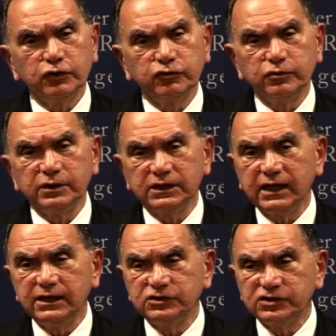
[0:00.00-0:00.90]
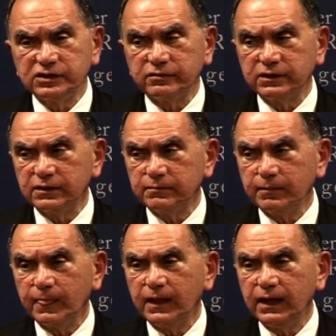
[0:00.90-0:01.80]
to engage Syria
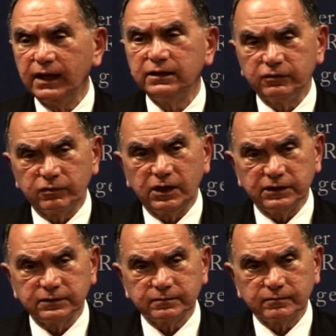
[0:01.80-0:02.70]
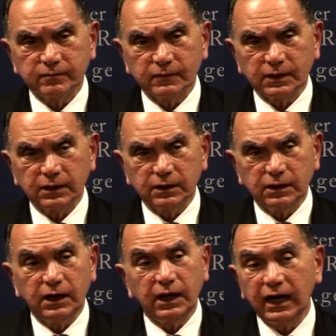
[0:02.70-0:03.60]
and Iran.
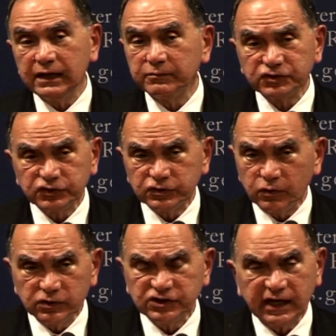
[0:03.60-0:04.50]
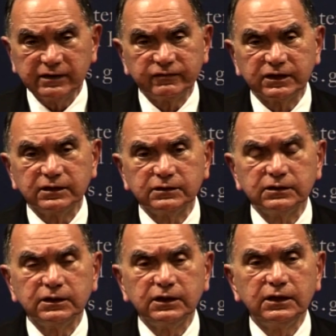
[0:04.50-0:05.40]
I am a staunch advocate
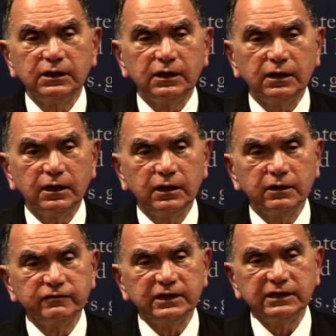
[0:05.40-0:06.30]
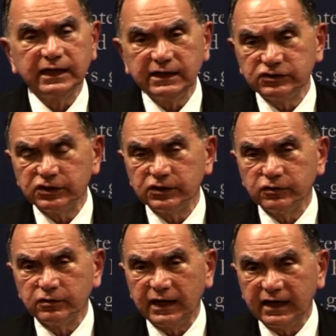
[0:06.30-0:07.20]
of engaging
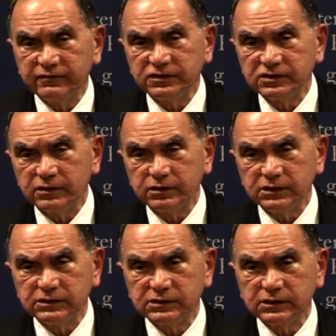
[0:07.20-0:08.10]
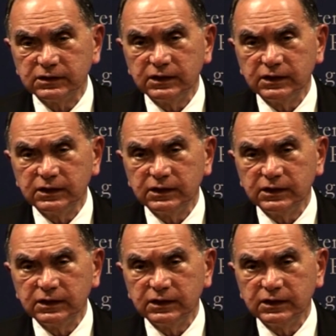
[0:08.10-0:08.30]
your adversaries.